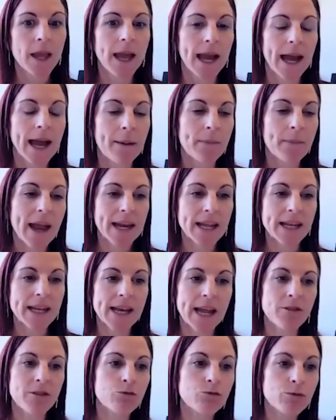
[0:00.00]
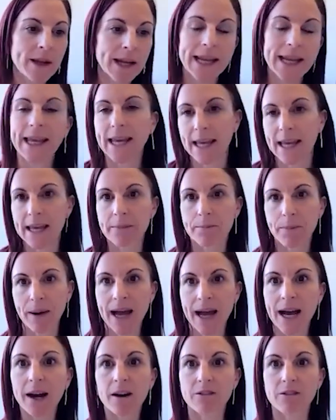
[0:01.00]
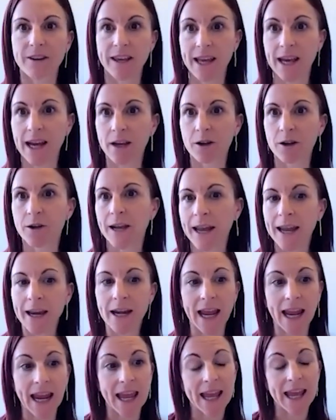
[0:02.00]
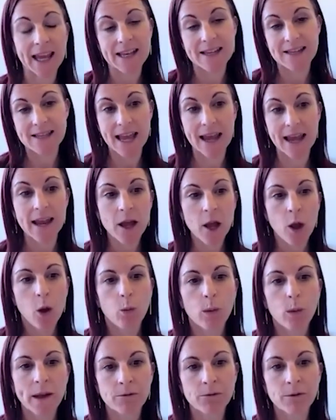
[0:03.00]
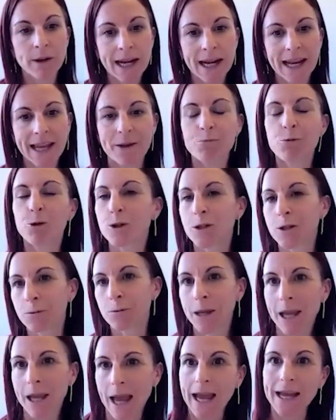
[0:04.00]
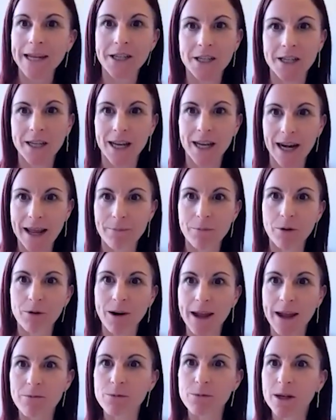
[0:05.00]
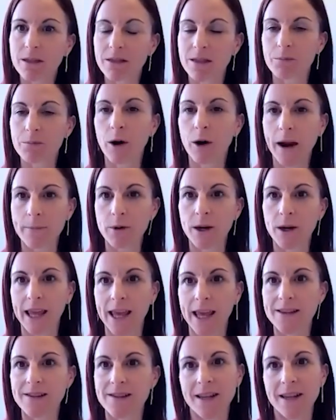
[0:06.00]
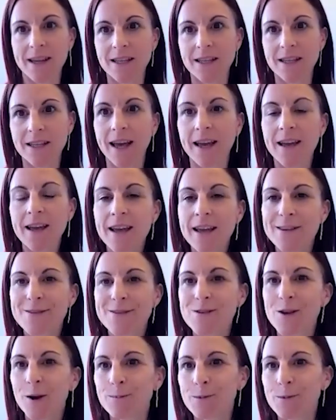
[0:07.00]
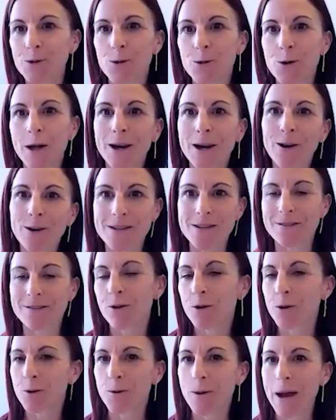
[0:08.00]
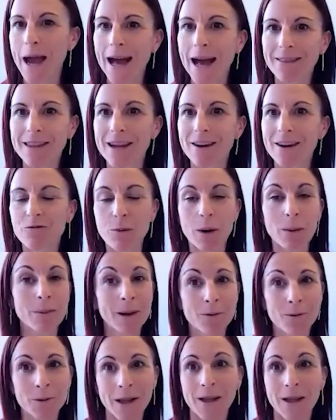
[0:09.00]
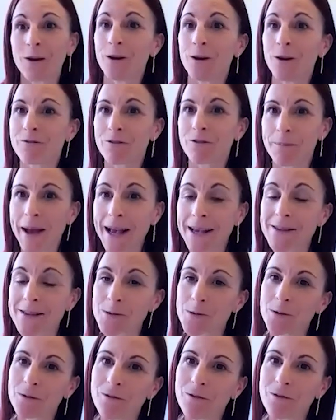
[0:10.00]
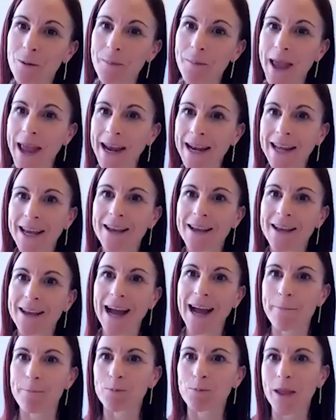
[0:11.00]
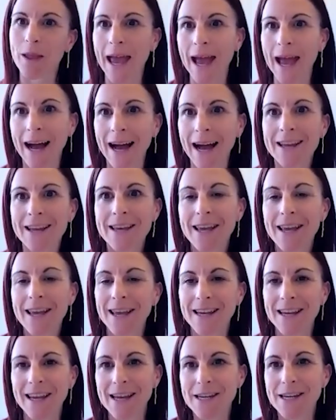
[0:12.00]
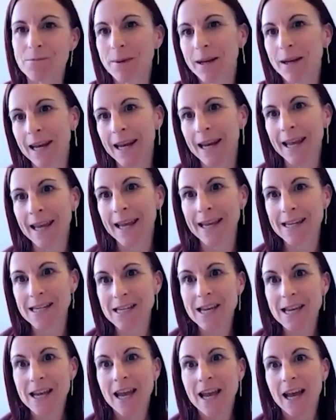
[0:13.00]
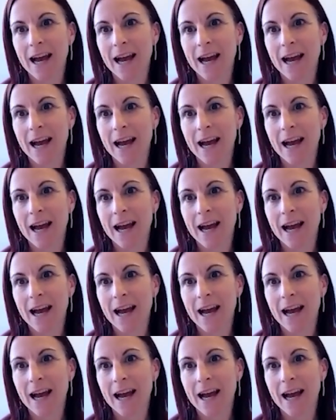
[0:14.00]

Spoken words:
And another really key part of Hiringa is that we really want to engage and collaborate with the primary care sector. So I'm sure lots of you out there have probably already heard from us or from Anna, our engagement lead